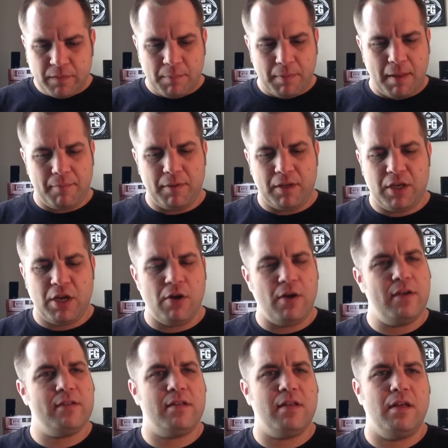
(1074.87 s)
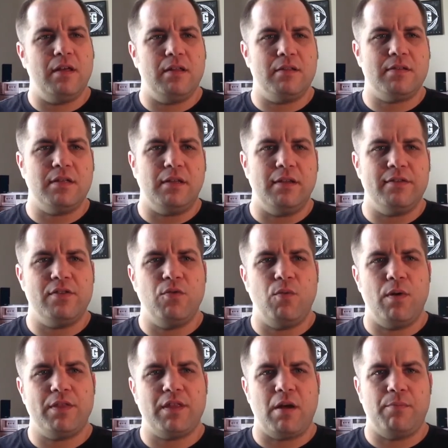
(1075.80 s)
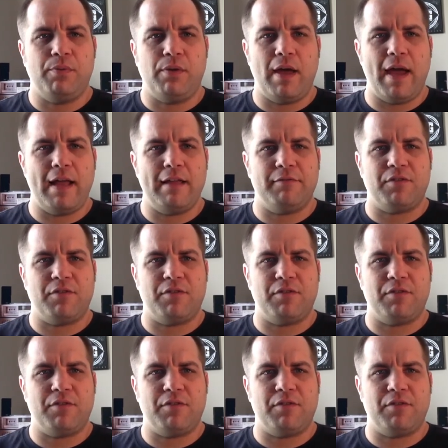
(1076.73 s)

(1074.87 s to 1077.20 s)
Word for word: But I'm curious to, to listen to what they're playing,